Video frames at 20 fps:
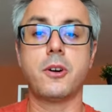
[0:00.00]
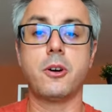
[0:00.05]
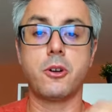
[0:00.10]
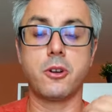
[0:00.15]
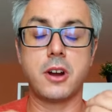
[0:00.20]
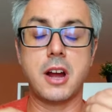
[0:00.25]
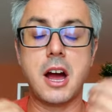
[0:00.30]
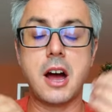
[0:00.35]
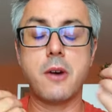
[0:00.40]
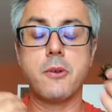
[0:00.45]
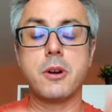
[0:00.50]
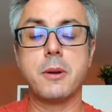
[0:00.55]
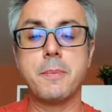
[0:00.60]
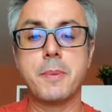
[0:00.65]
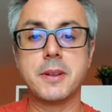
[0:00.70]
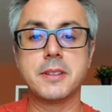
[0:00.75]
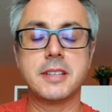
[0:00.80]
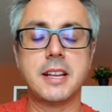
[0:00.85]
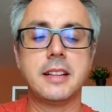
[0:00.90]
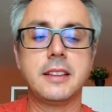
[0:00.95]
or how
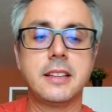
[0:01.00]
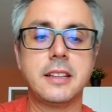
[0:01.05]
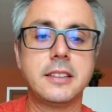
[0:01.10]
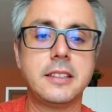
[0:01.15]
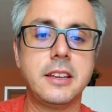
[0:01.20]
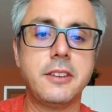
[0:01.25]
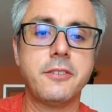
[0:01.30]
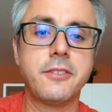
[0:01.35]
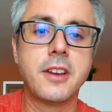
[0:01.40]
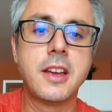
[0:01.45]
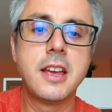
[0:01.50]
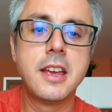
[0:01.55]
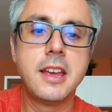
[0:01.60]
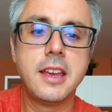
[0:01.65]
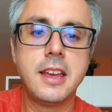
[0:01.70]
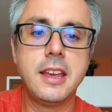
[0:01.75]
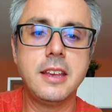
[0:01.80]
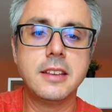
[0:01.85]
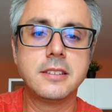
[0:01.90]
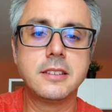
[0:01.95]
representative
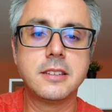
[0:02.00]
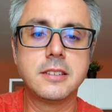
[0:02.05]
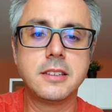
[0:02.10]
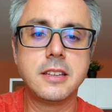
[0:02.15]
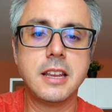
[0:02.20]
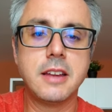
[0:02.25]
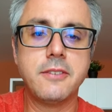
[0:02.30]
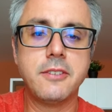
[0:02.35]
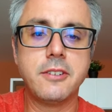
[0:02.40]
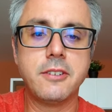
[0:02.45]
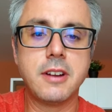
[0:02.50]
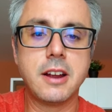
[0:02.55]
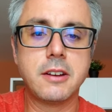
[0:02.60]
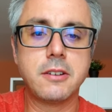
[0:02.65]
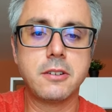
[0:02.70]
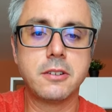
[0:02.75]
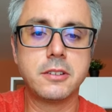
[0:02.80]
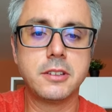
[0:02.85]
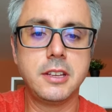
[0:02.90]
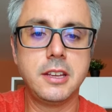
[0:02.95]
is the sea level
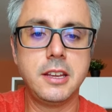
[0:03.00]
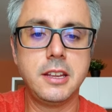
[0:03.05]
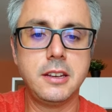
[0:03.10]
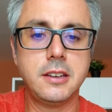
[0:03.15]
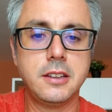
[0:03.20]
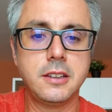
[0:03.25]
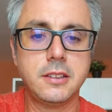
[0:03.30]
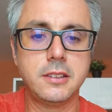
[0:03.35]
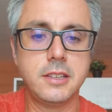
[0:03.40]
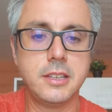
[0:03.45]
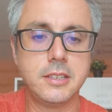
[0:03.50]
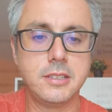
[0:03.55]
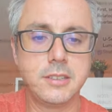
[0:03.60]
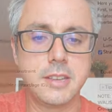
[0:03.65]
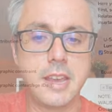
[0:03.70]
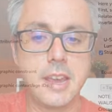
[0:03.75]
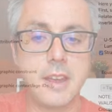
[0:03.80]
record in this